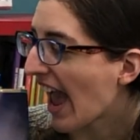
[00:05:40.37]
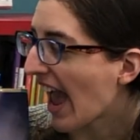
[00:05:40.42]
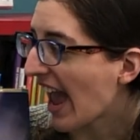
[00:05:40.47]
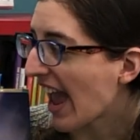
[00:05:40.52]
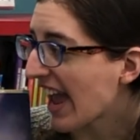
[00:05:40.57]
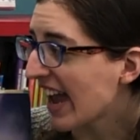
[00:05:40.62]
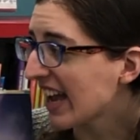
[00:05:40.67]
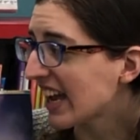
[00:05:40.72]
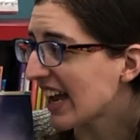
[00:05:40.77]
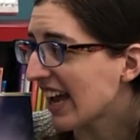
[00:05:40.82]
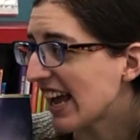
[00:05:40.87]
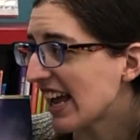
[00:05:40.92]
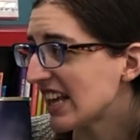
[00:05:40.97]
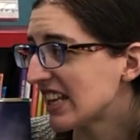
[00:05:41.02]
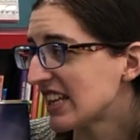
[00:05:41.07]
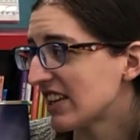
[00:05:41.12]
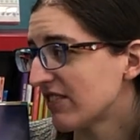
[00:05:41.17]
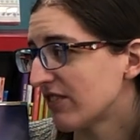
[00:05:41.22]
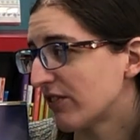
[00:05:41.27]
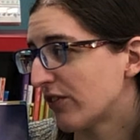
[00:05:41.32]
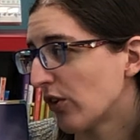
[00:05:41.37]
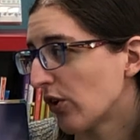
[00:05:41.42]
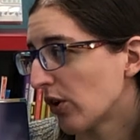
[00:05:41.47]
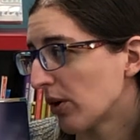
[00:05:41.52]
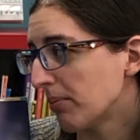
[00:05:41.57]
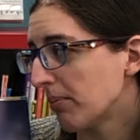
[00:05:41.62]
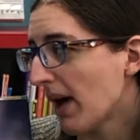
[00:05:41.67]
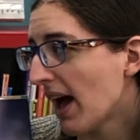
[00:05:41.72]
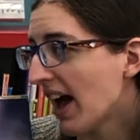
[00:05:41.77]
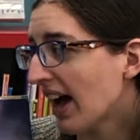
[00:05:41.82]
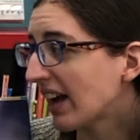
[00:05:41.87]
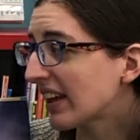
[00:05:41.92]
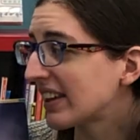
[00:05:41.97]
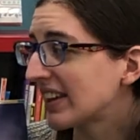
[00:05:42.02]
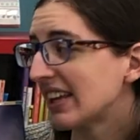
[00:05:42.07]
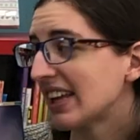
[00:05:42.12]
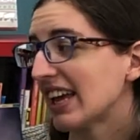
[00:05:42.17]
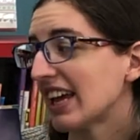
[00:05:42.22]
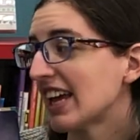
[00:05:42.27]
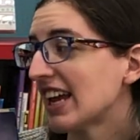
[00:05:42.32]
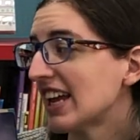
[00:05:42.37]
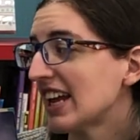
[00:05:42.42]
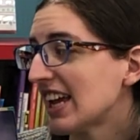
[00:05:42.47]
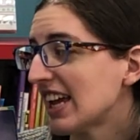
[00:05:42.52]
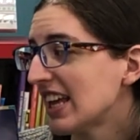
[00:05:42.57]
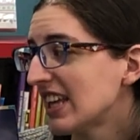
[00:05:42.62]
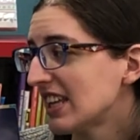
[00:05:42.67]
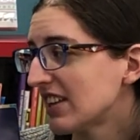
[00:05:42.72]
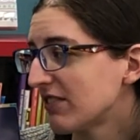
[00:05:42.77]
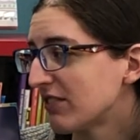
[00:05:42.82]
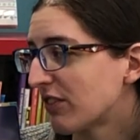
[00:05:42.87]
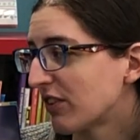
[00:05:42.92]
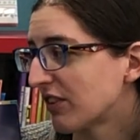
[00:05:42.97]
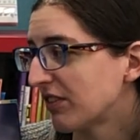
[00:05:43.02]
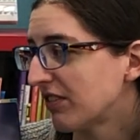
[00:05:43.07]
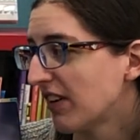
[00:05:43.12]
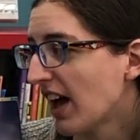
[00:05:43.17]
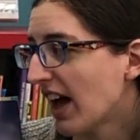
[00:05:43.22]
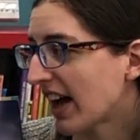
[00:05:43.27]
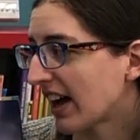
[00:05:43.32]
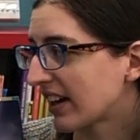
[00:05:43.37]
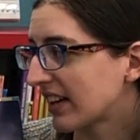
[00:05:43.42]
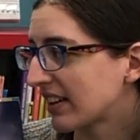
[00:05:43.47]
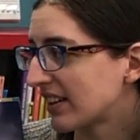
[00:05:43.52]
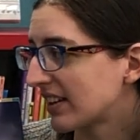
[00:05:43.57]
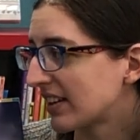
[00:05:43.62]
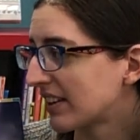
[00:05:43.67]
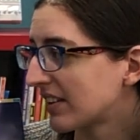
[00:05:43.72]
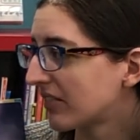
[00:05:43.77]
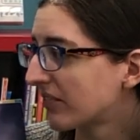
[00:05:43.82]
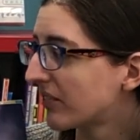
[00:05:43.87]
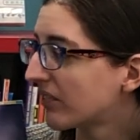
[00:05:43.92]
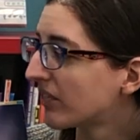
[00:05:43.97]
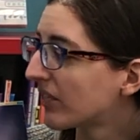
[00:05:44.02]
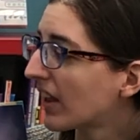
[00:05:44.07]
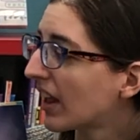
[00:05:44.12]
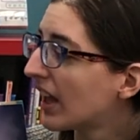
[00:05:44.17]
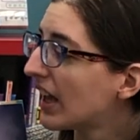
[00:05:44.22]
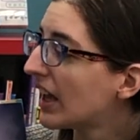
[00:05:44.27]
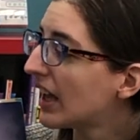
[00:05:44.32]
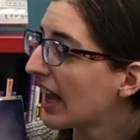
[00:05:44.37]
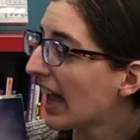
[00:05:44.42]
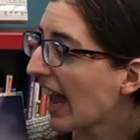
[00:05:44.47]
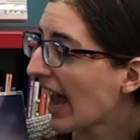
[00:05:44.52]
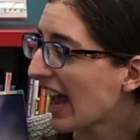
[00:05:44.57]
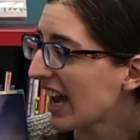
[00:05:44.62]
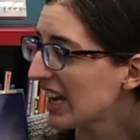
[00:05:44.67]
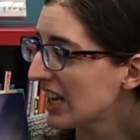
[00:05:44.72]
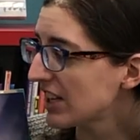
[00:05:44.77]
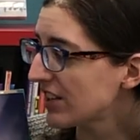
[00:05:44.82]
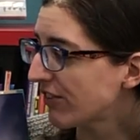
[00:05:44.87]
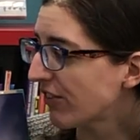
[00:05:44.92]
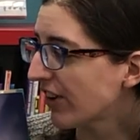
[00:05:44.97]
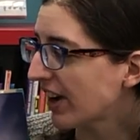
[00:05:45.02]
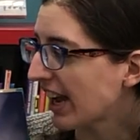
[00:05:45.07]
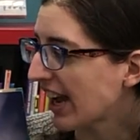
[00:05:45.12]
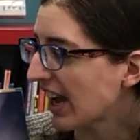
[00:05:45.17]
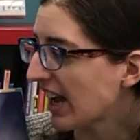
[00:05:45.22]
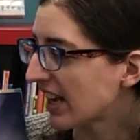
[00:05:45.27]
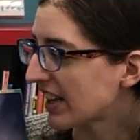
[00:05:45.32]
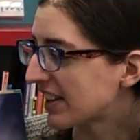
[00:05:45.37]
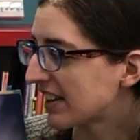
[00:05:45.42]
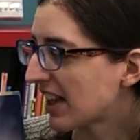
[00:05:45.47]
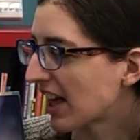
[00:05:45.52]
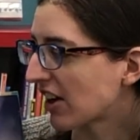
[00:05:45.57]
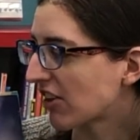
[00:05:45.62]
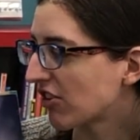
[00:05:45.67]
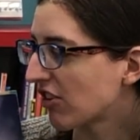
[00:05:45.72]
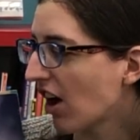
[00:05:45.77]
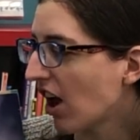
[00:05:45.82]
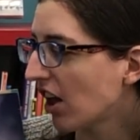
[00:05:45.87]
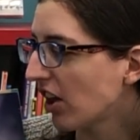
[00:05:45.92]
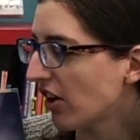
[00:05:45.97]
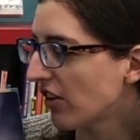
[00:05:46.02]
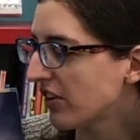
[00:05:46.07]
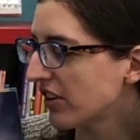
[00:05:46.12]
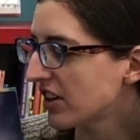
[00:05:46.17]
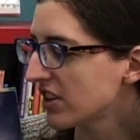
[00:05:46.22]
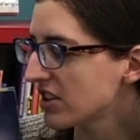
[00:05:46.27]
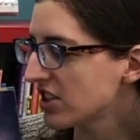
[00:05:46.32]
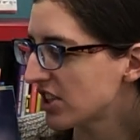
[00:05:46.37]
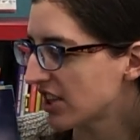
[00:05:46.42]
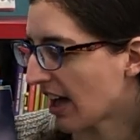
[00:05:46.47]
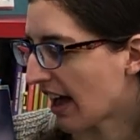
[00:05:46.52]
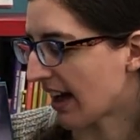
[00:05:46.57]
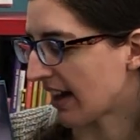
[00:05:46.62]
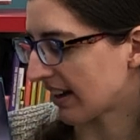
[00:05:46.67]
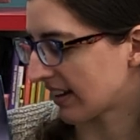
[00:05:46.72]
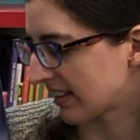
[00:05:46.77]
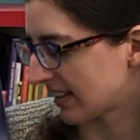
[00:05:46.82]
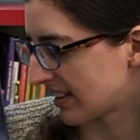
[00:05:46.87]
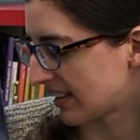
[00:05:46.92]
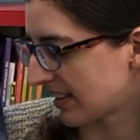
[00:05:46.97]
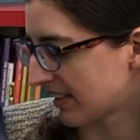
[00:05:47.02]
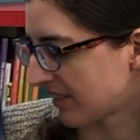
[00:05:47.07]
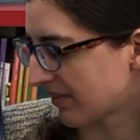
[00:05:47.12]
A isn't for a box, it isn't for fox. A is for ants that crawl over your socks.